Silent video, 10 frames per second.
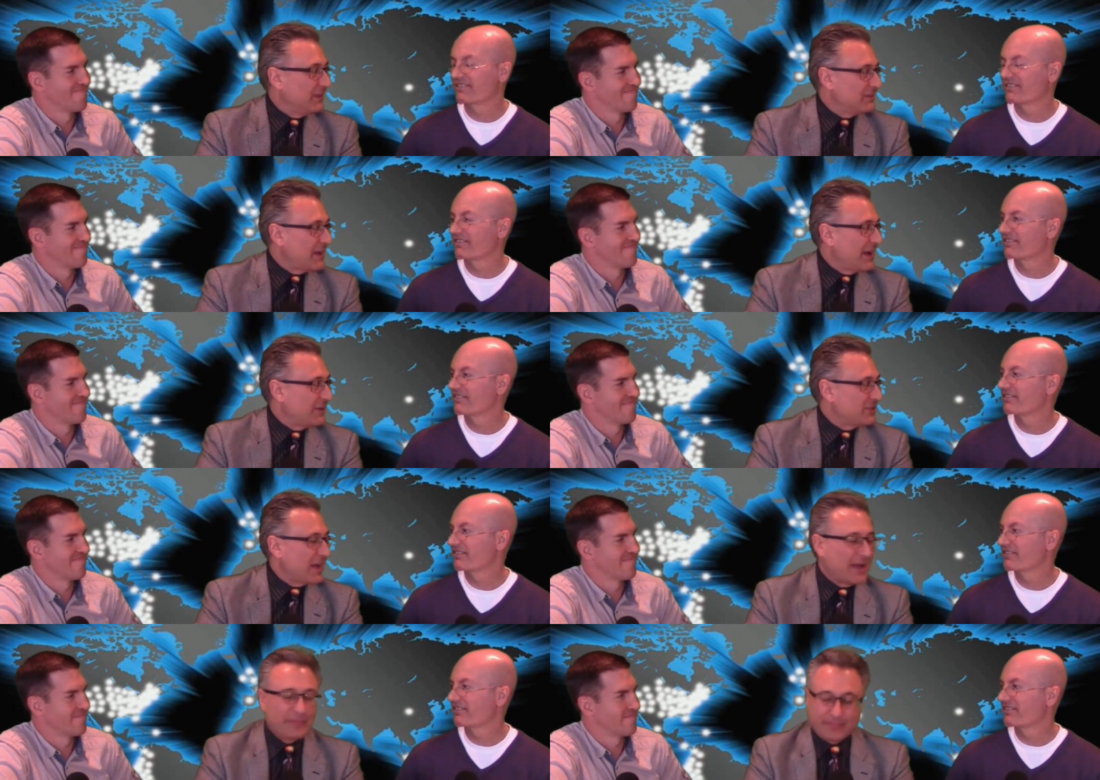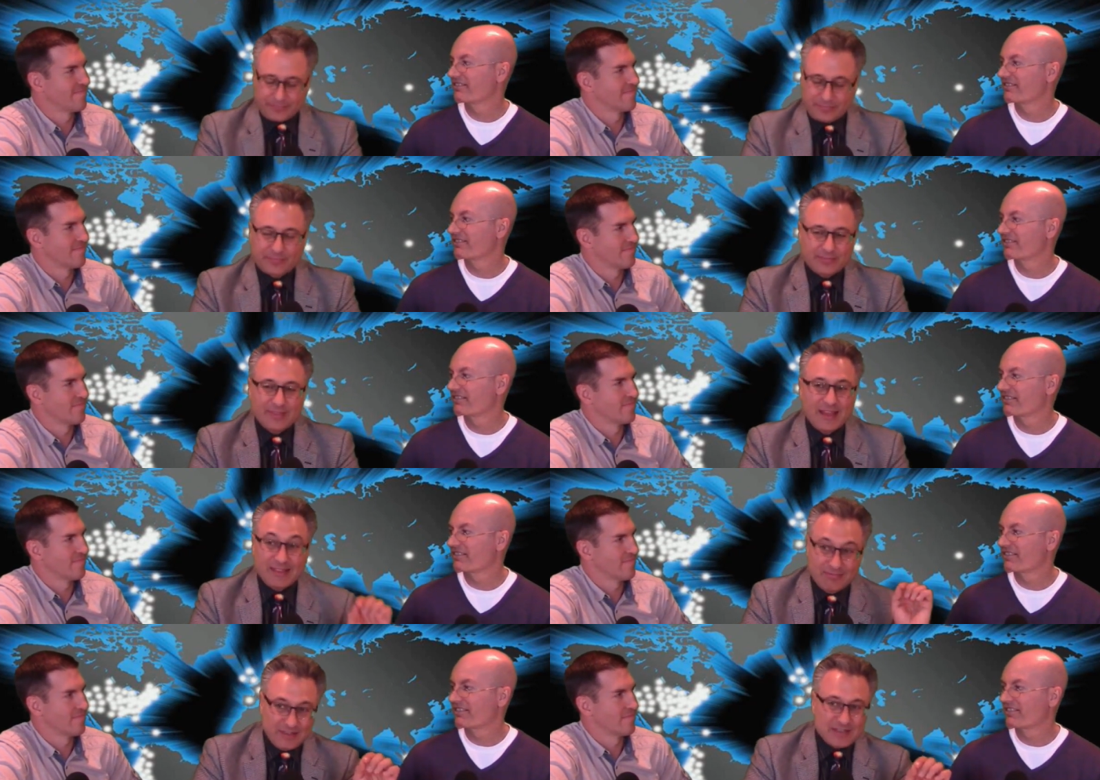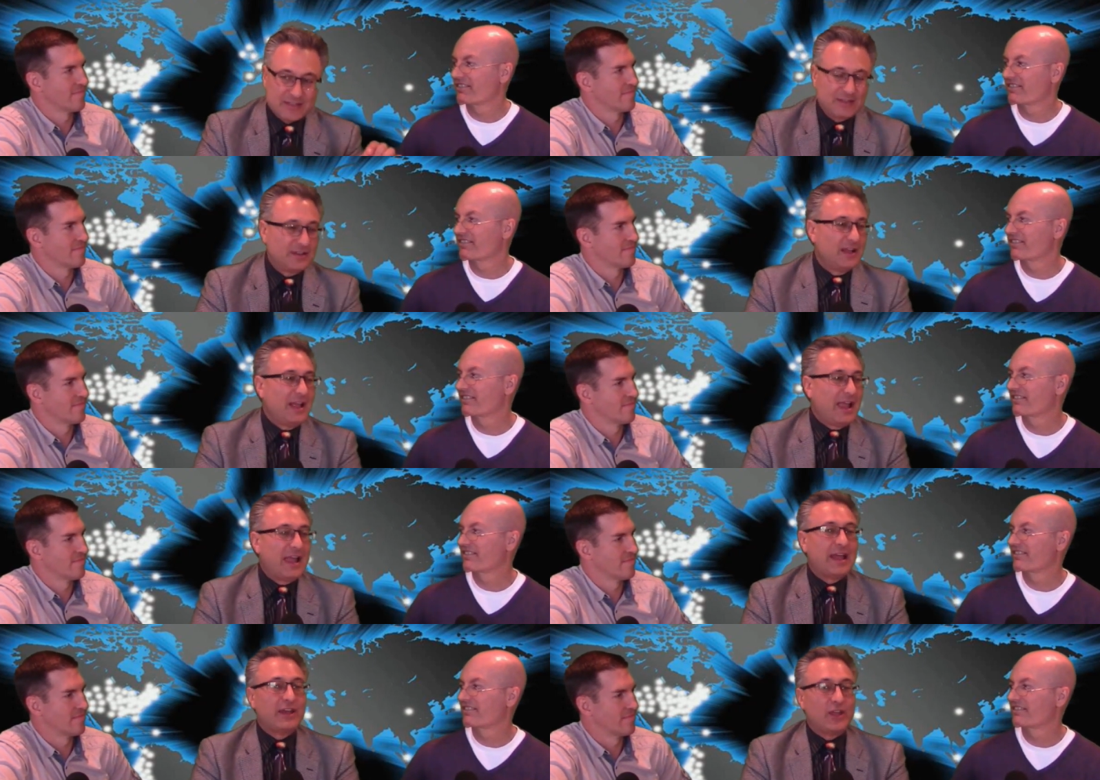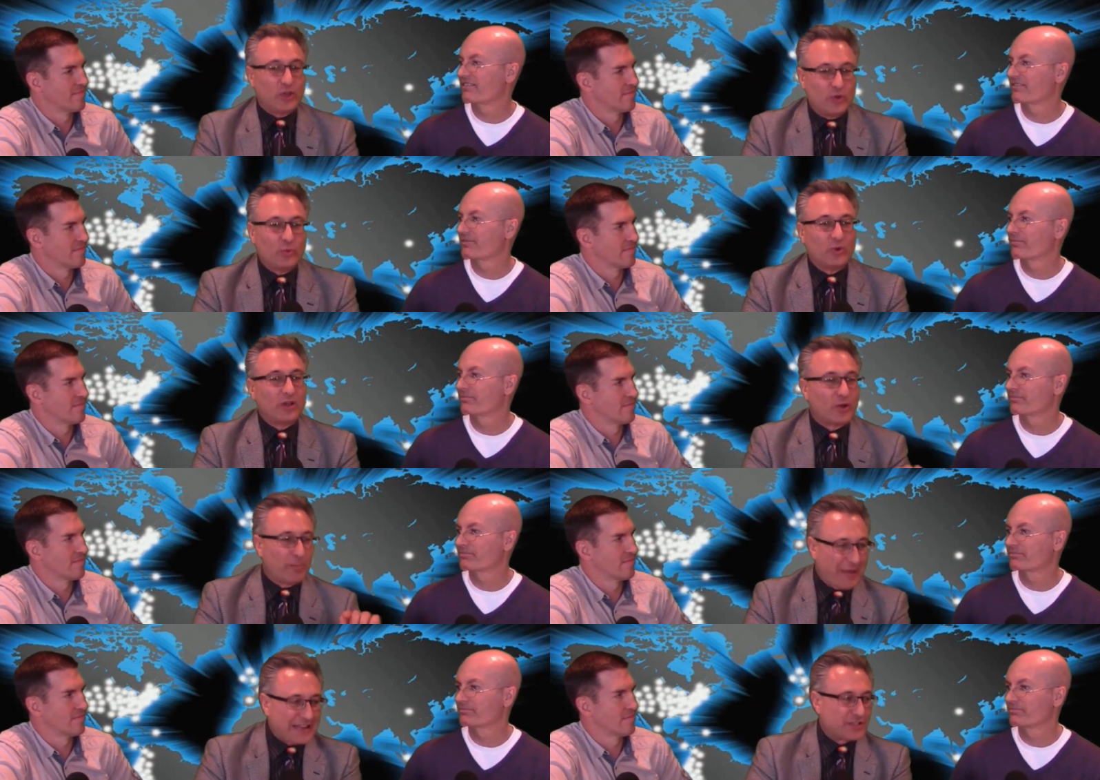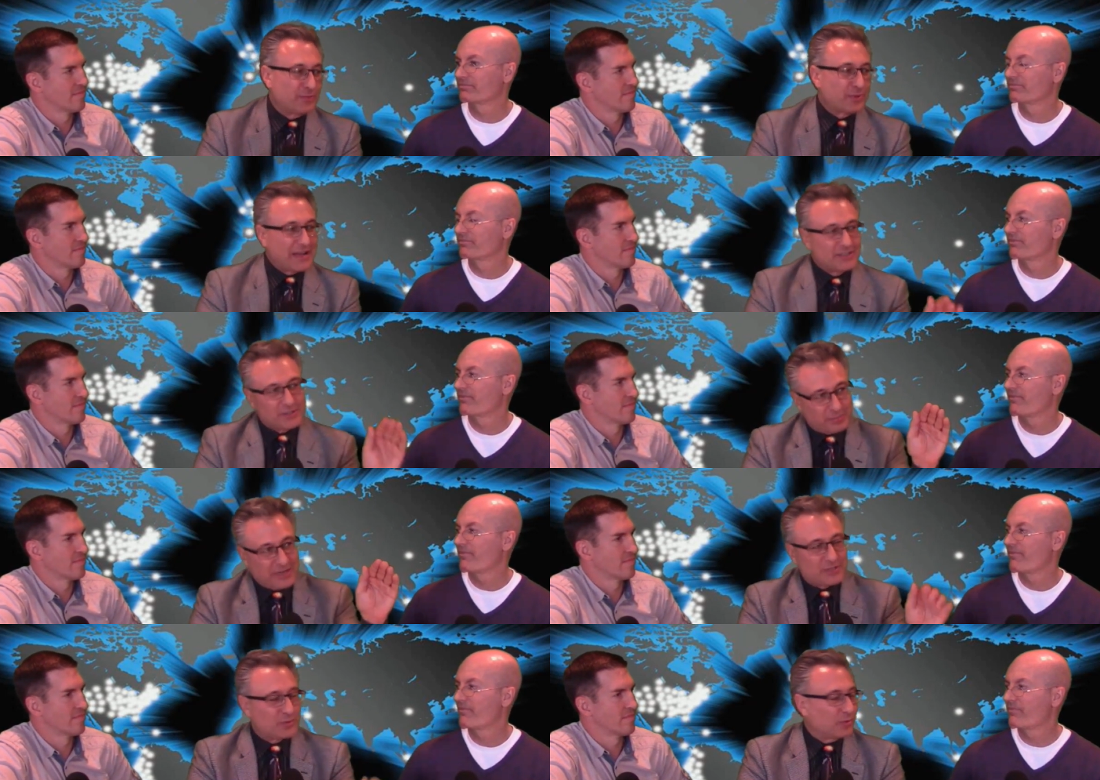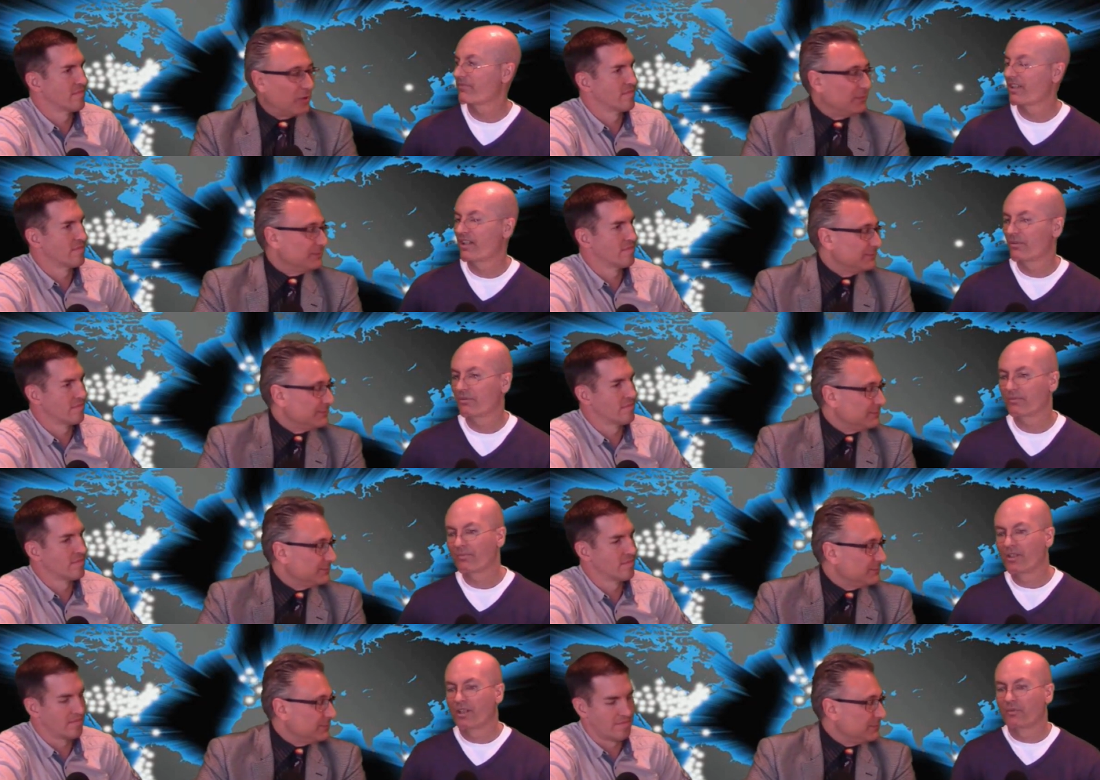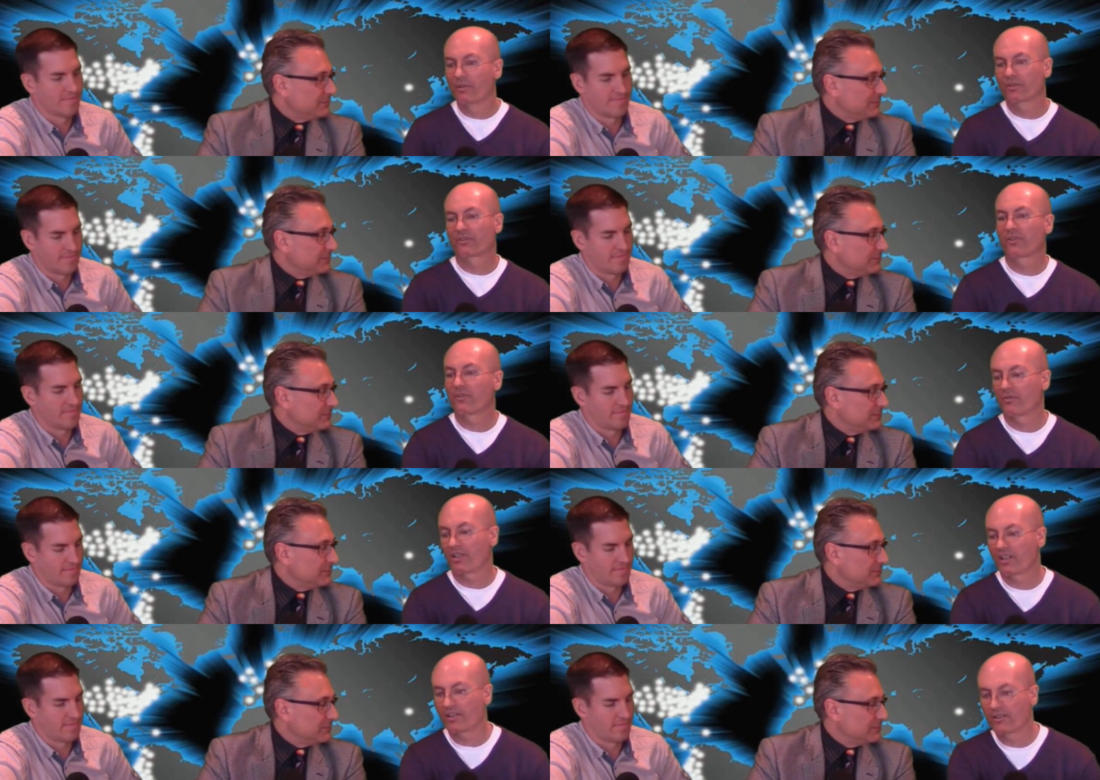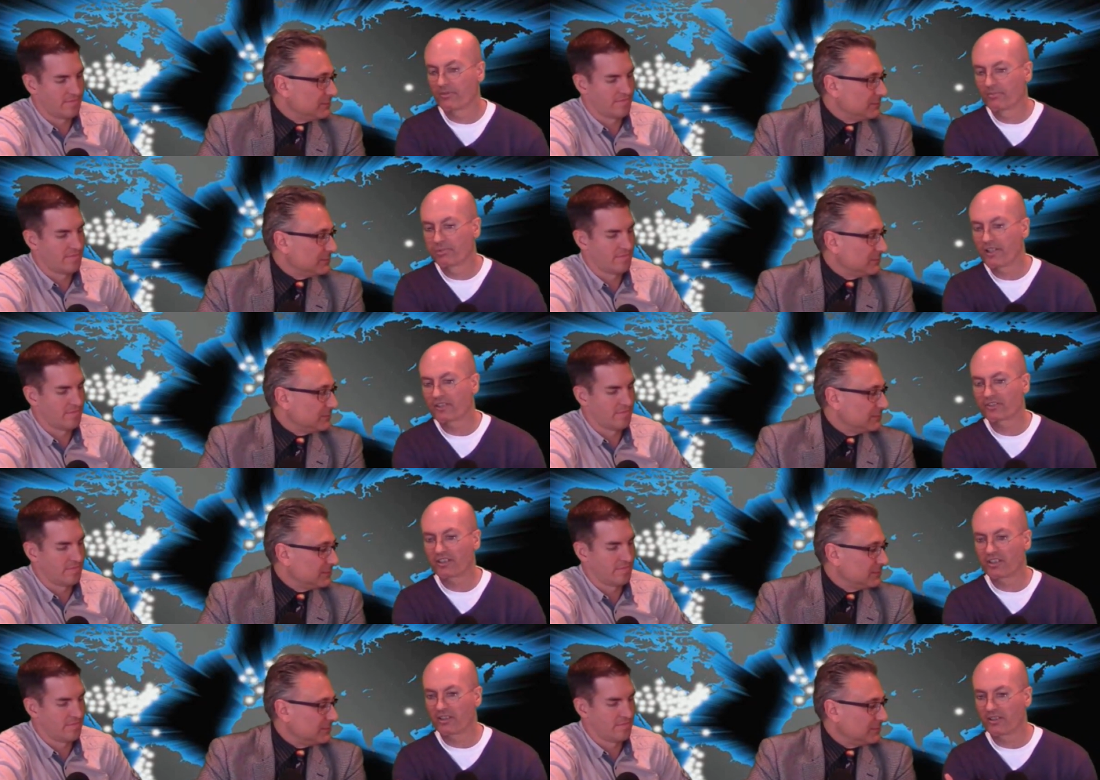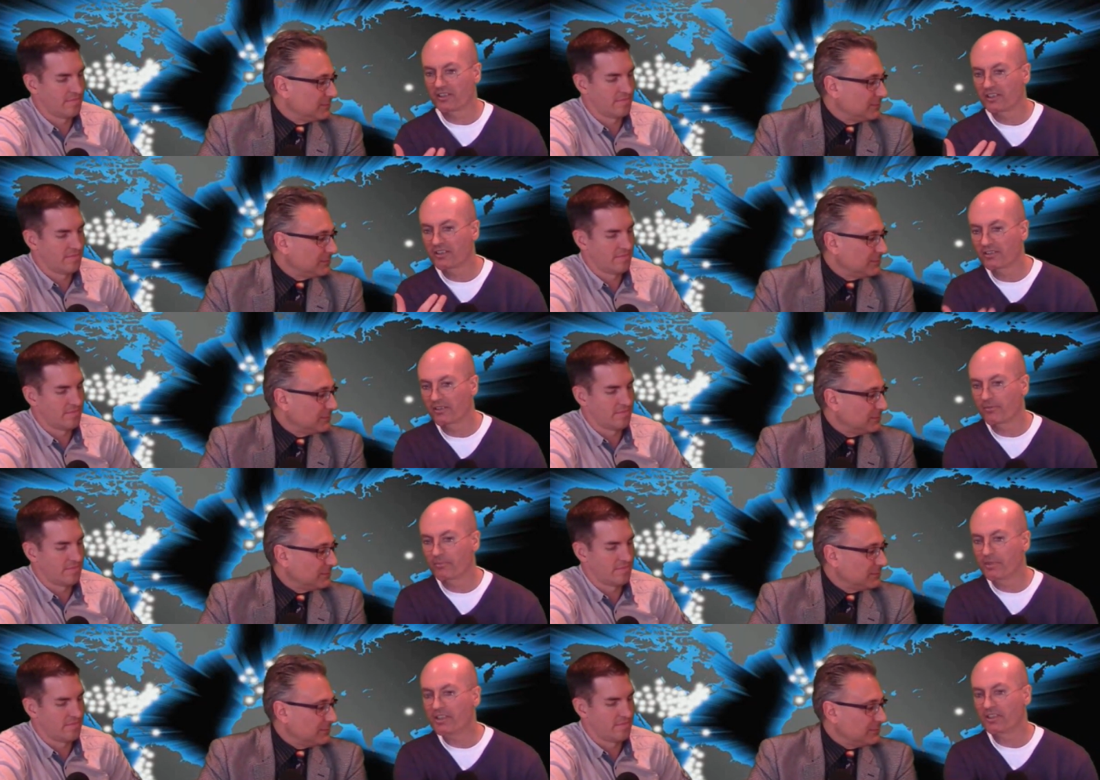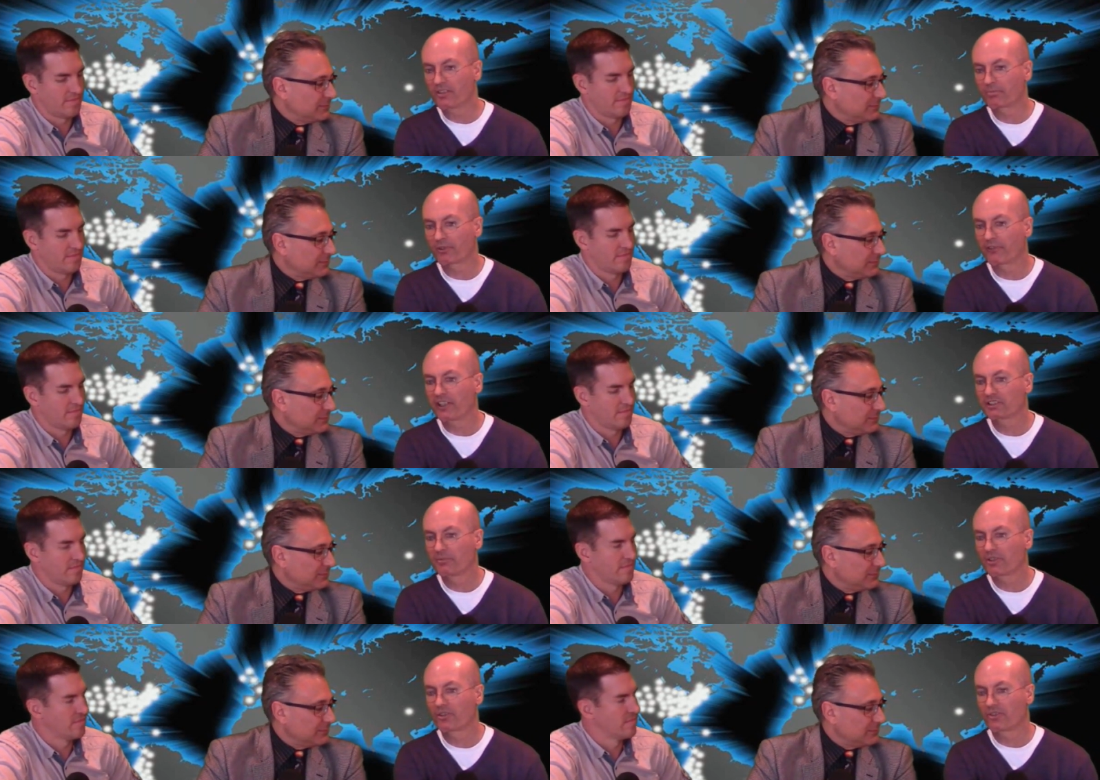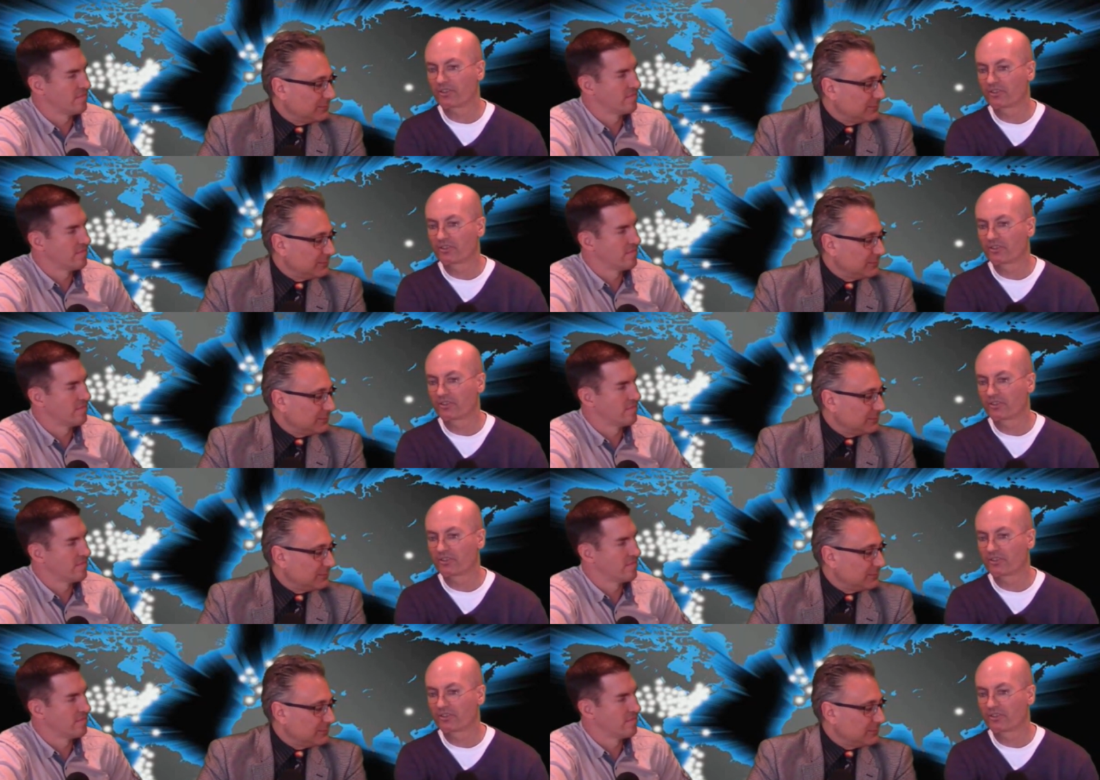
Speaker 1: entire time, listen, and you will go back to your practice. Your
Speaker 2: practice will grow. We are so blessed to be in this profession because it's